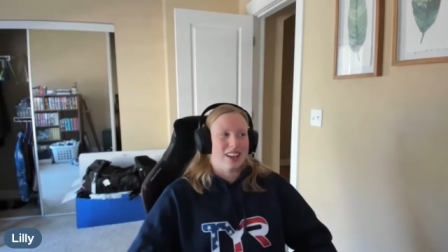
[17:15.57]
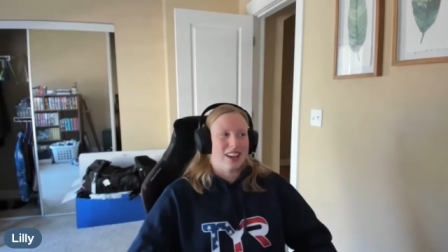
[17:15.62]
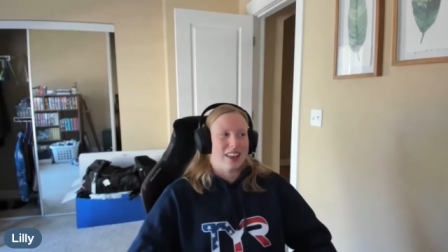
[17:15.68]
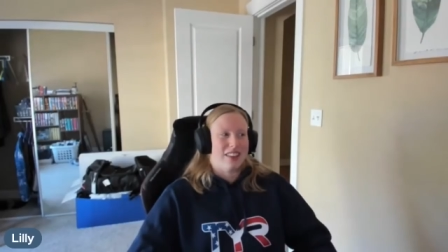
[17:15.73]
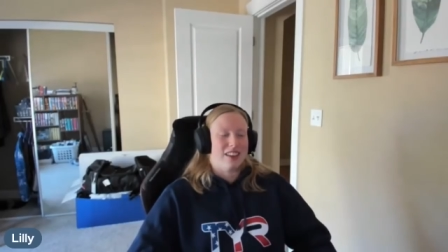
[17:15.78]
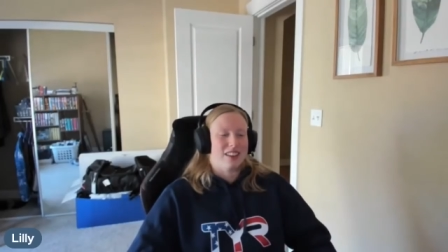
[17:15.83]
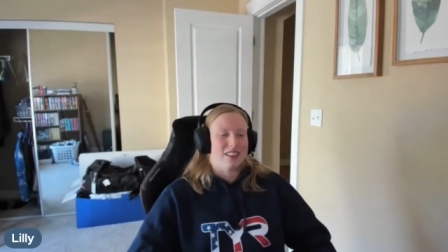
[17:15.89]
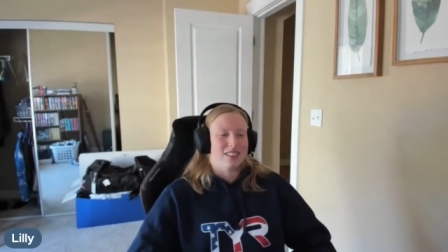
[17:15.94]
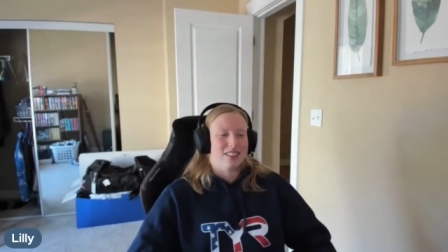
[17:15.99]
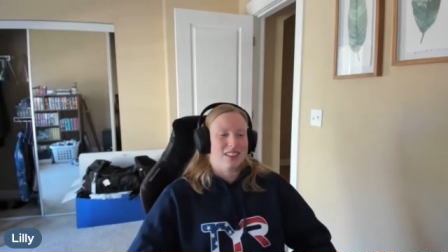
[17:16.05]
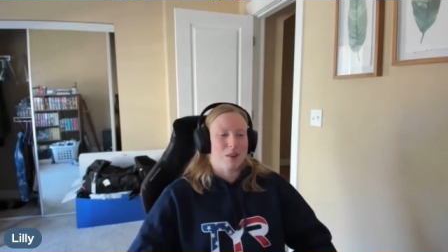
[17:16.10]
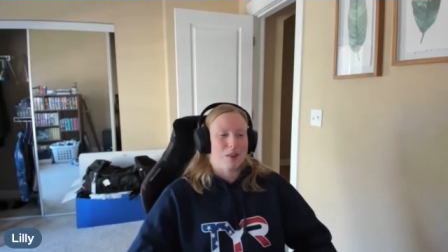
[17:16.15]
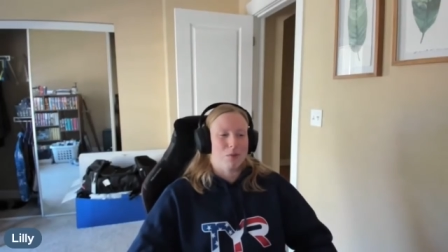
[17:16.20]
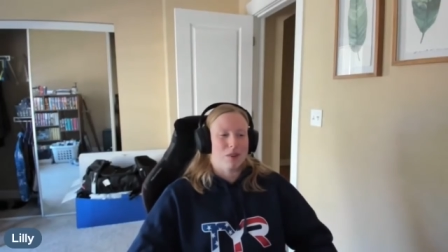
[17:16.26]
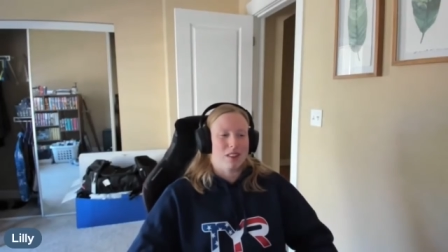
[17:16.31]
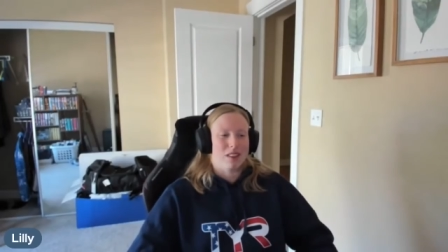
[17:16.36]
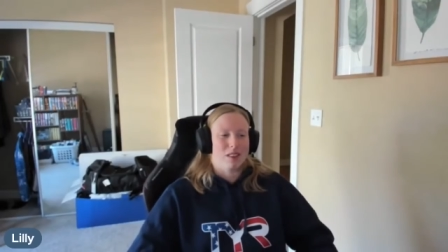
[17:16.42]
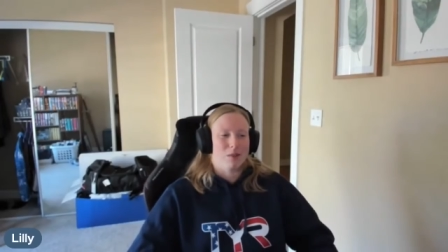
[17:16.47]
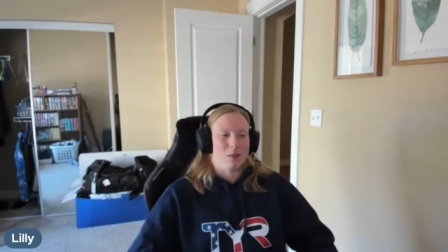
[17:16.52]
I think it's
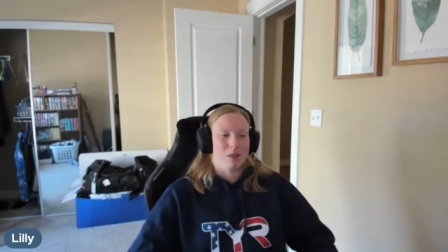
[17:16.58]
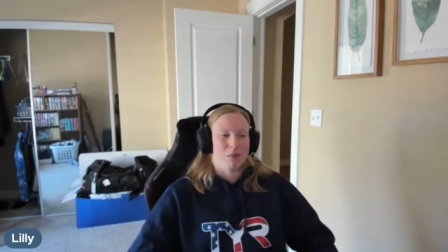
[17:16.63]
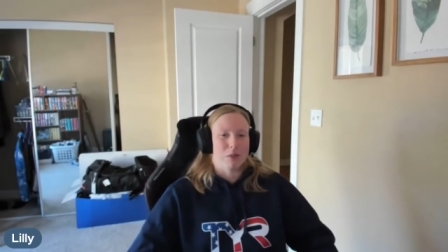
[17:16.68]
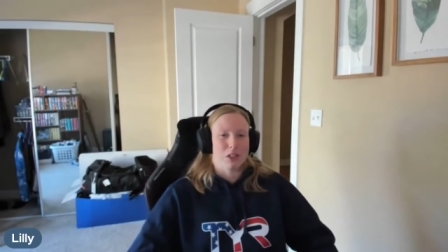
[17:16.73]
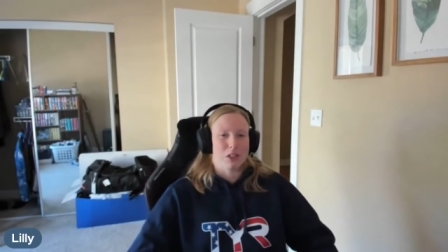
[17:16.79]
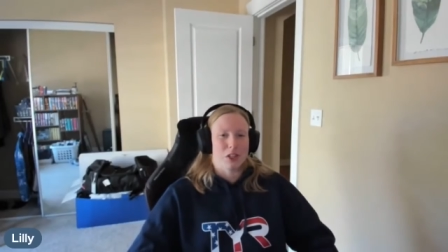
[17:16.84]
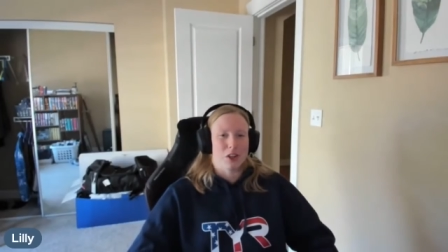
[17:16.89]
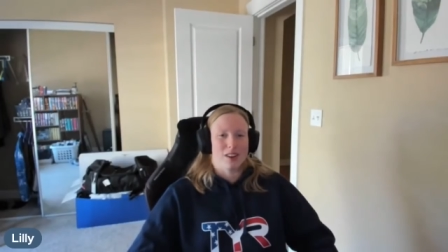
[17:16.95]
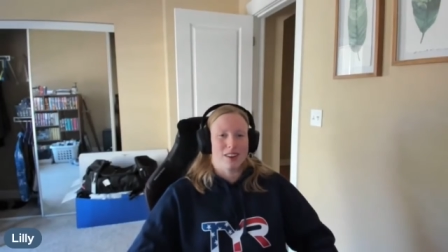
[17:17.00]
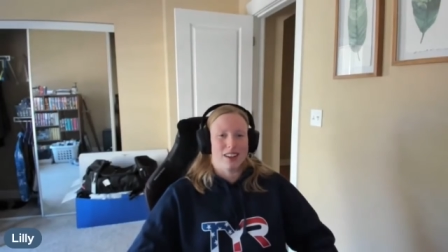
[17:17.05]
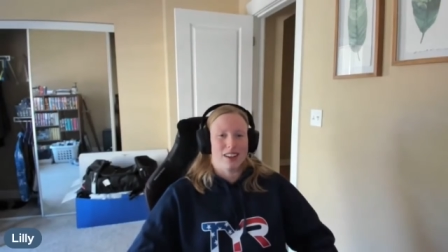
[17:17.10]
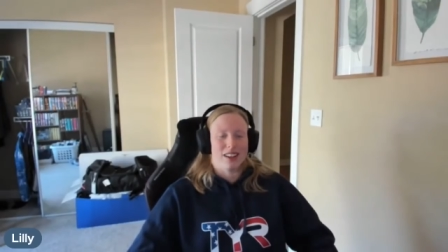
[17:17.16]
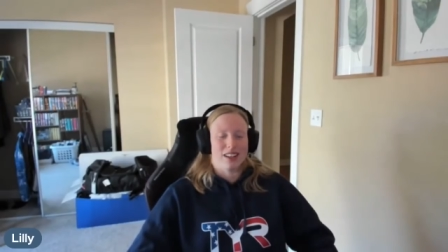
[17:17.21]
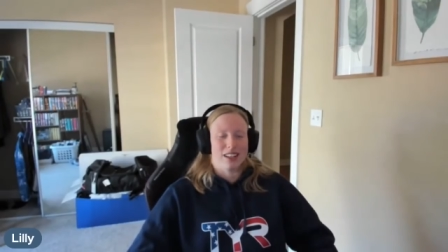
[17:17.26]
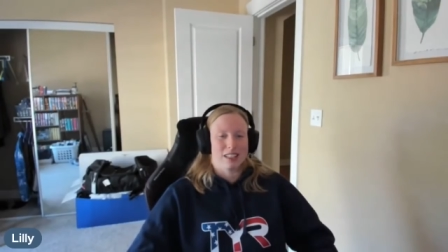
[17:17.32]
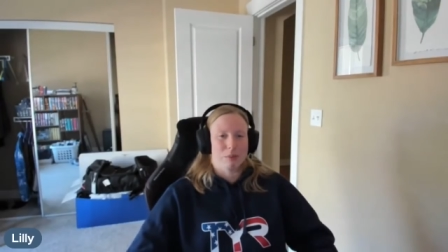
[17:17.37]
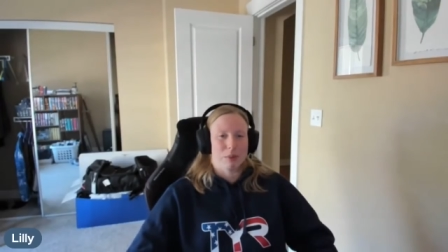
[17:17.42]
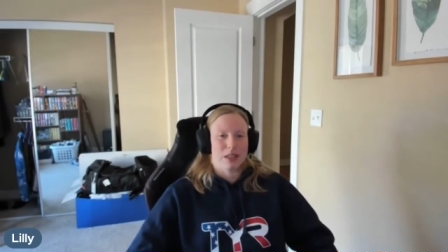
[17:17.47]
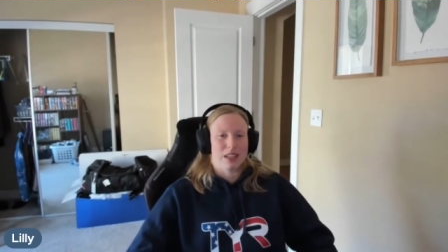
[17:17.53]
come with, with maturity
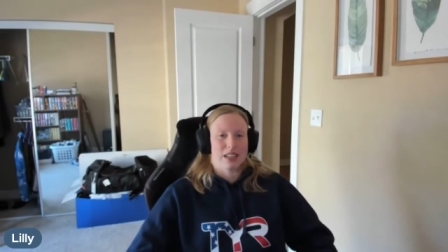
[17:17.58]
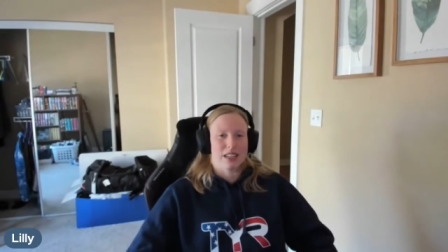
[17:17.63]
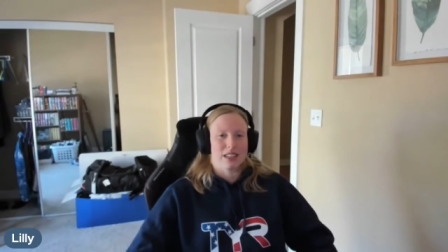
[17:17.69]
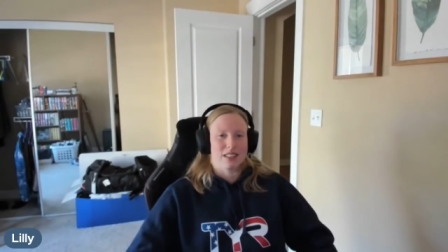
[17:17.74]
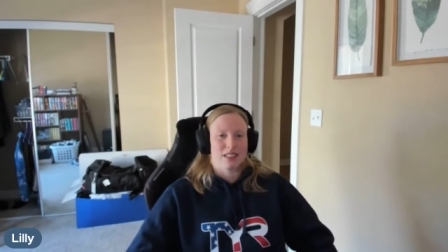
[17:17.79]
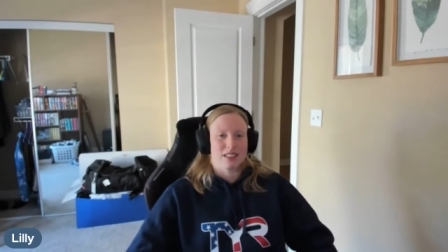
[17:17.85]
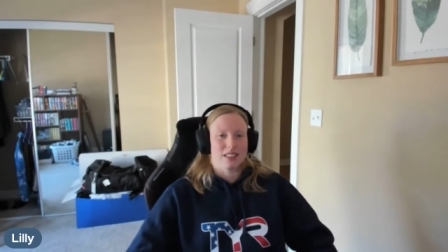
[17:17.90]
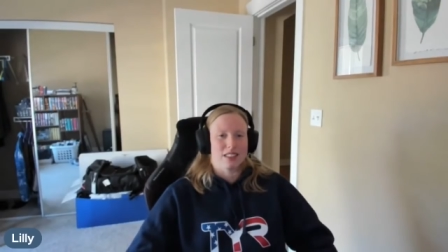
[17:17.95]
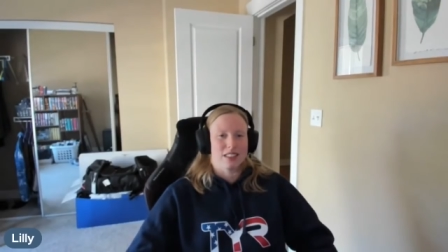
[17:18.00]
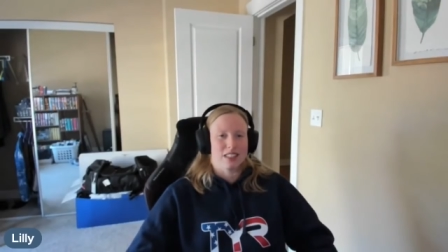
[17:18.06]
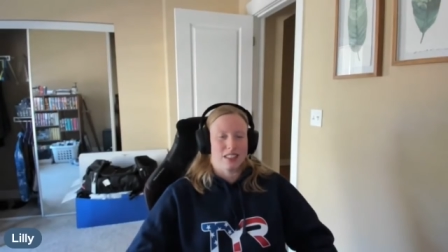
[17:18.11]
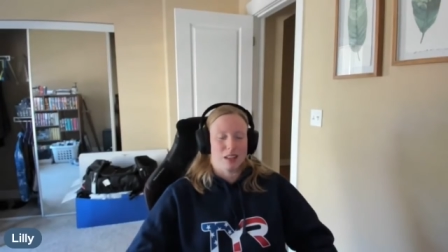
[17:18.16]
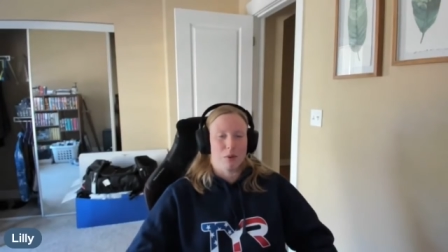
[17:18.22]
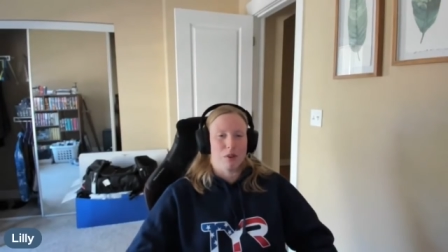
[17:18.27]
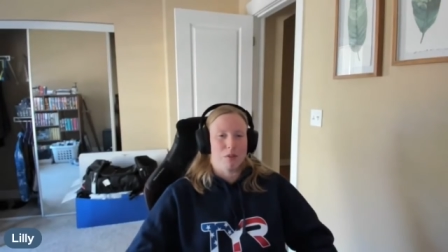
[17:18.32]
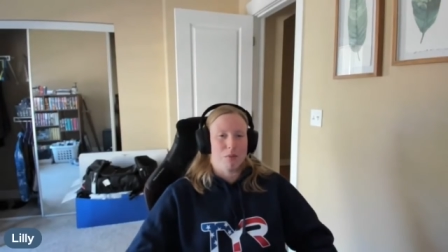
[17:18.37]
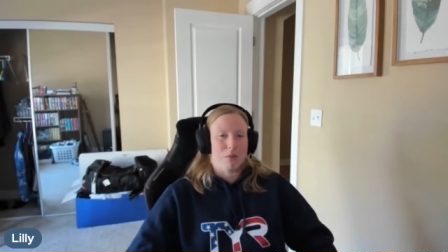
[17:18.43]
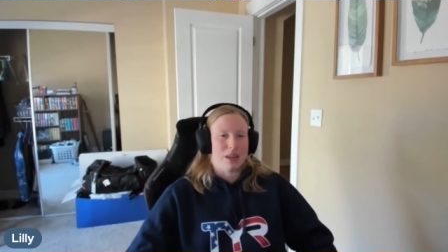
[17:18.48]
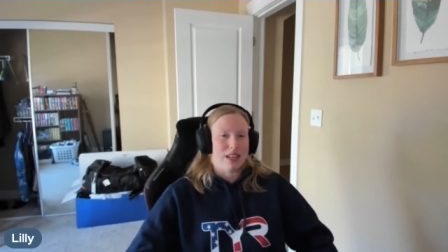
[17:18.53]
and experience
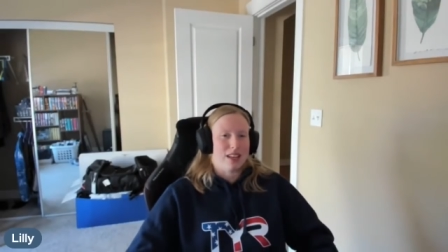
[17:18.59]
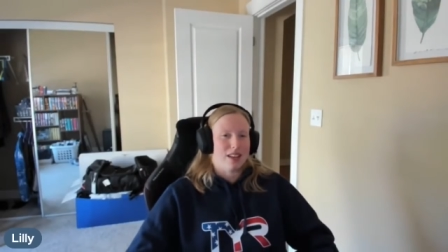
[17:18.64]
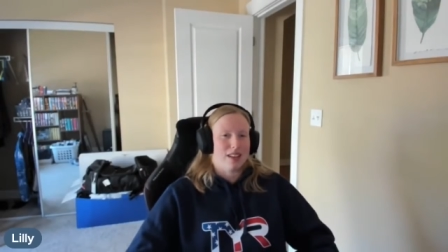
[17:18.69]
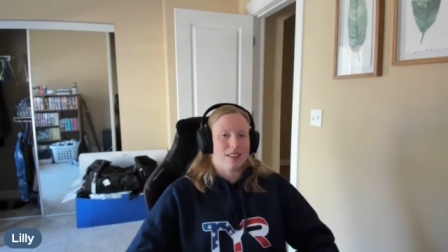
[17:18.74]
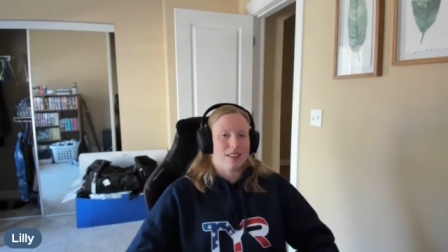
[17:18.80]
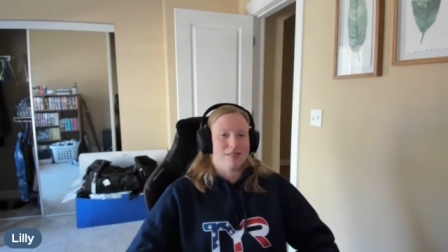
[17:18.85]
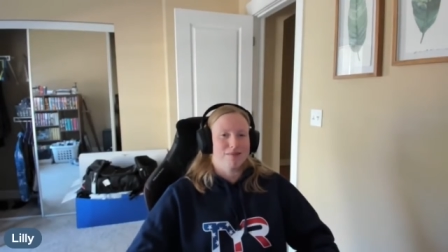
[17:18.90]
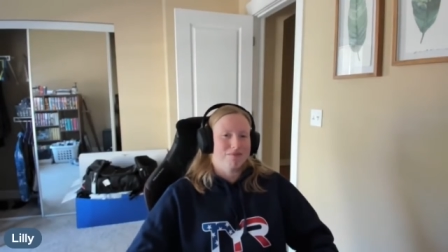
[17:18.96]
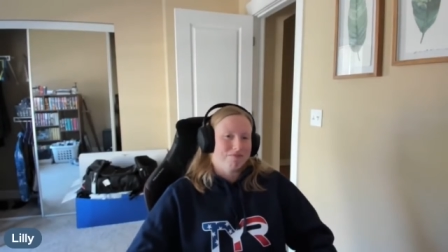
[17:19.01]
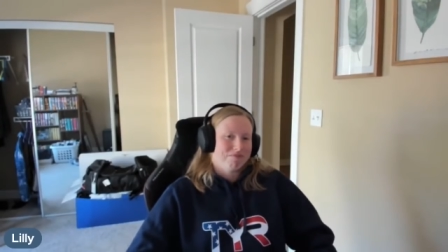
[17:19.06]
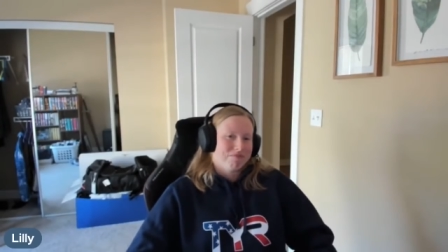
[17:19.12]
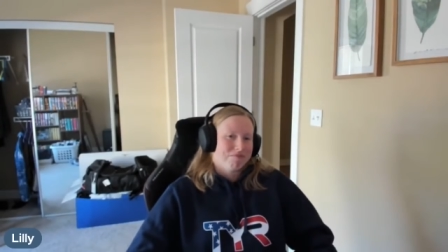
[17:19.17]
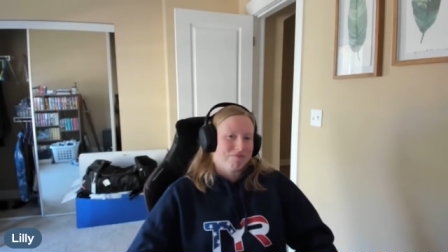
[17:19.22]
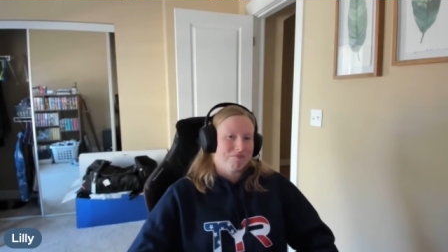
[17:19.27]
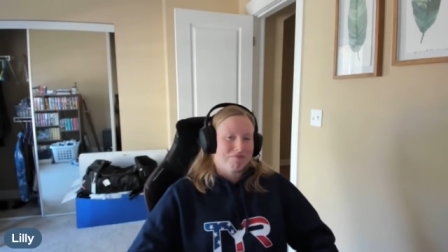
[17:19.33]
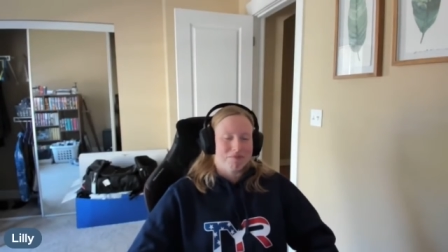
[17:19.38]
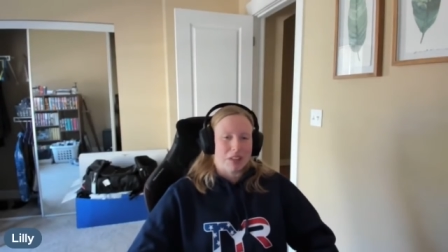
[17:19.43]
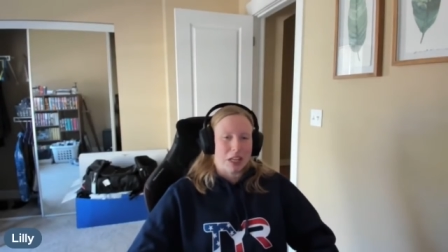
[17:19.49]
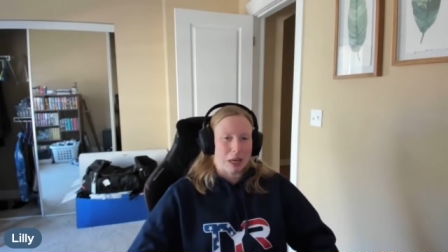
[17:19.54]
dealing with media and
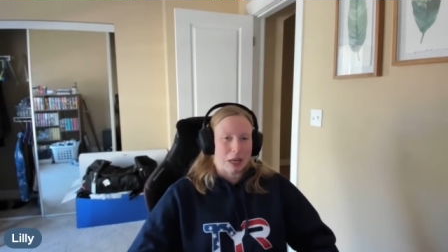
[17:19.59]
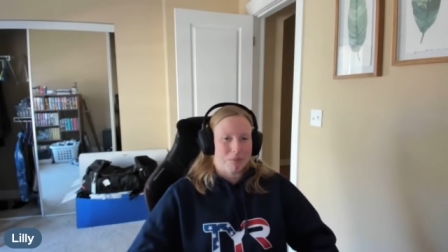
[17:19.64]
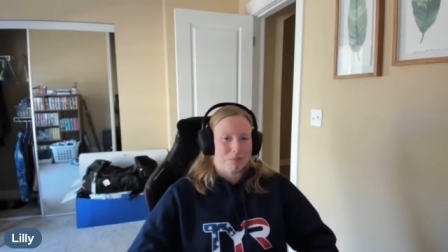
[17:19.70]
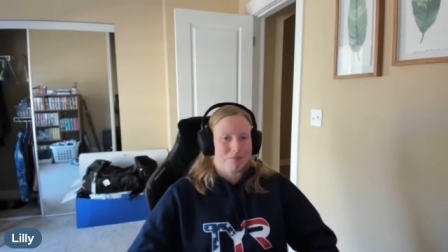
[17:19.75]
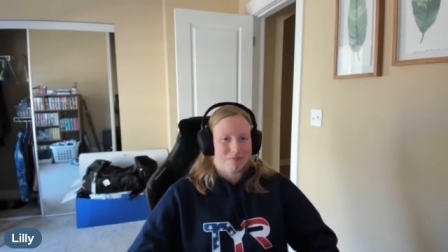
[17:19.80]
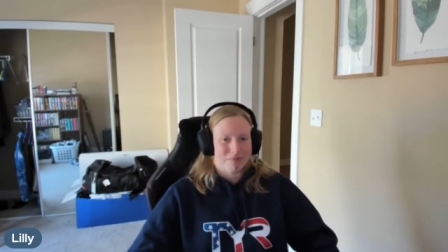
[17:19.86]
yeah.